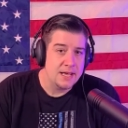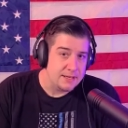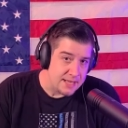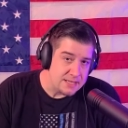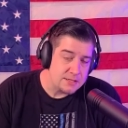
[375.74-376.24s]

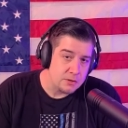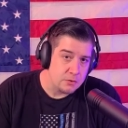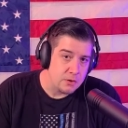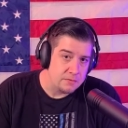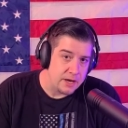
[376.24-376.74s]
And that's the
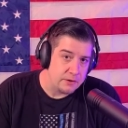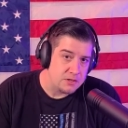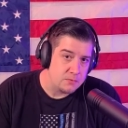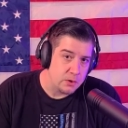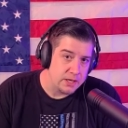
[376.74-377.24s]

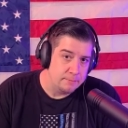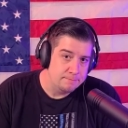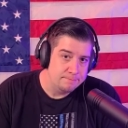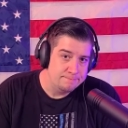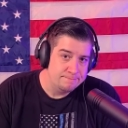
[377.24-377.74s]
coronavirus for you.
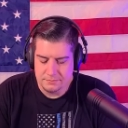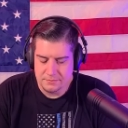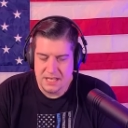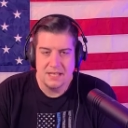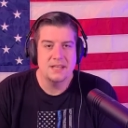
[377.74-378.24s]

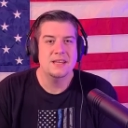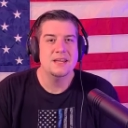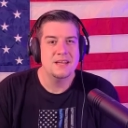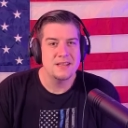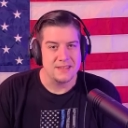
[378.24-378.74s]

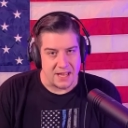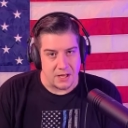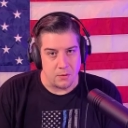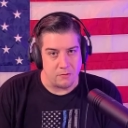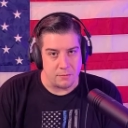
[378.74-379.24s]
Thank
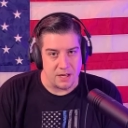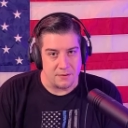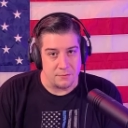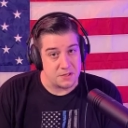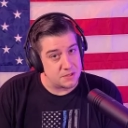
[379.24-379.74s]
you, everybody,
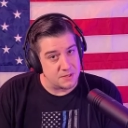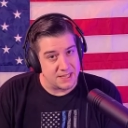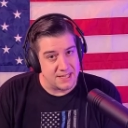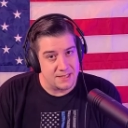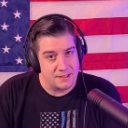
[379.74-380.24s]
for tuning
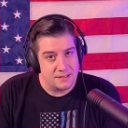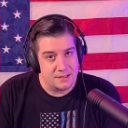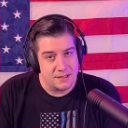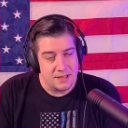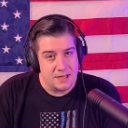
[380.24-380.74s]
in.
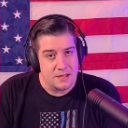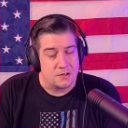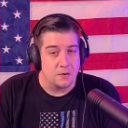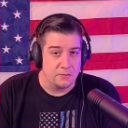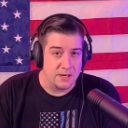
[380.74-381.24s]

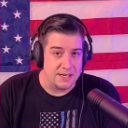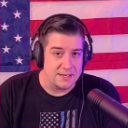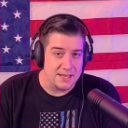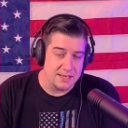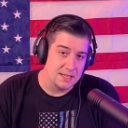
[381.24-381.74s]
Don't forget to
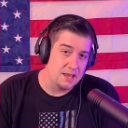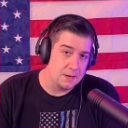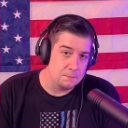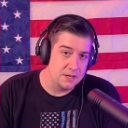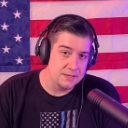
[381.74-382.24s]
hit the
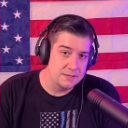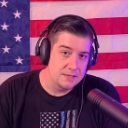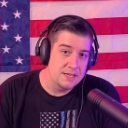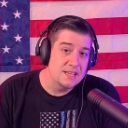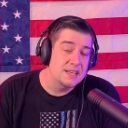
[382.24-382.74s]
like button,
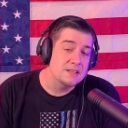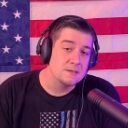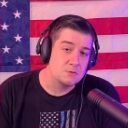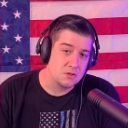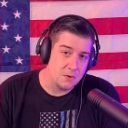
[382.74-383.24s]
hit
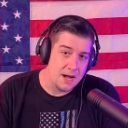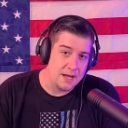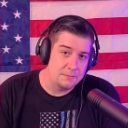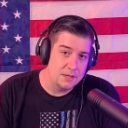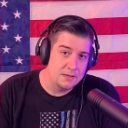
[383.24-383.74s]

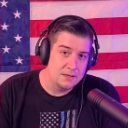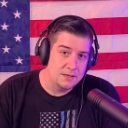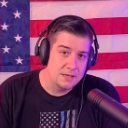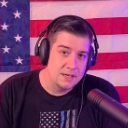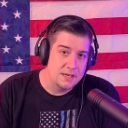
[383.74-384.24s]
subscribe,
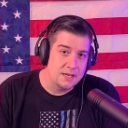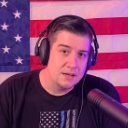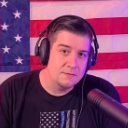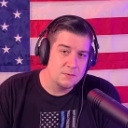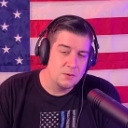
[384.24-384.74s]
and
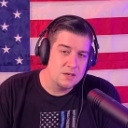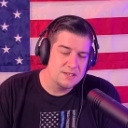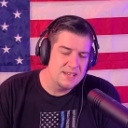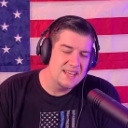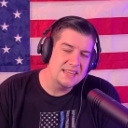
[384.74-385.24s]
of
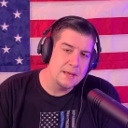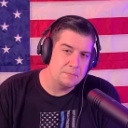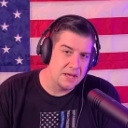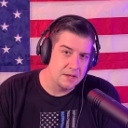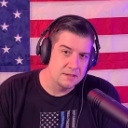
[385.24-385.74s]
course, hit that
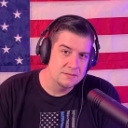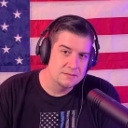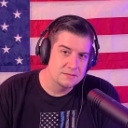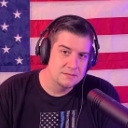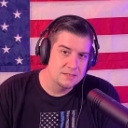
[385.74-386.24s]
bell,
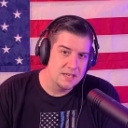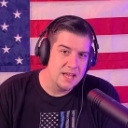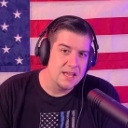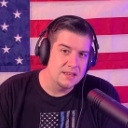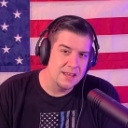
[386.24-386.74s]

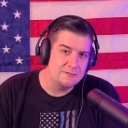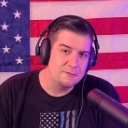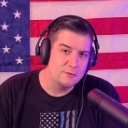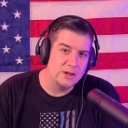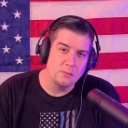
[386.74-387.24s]
and let
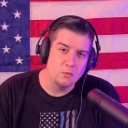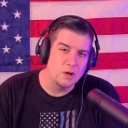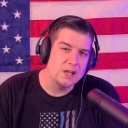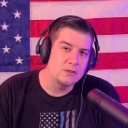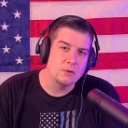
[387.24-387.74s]
freedom
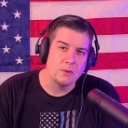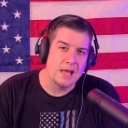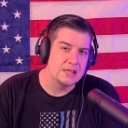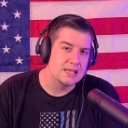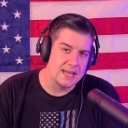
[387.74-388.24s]
ring
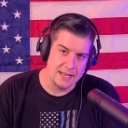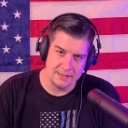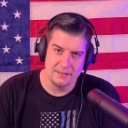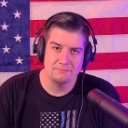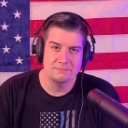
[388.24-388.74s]
throughout the land.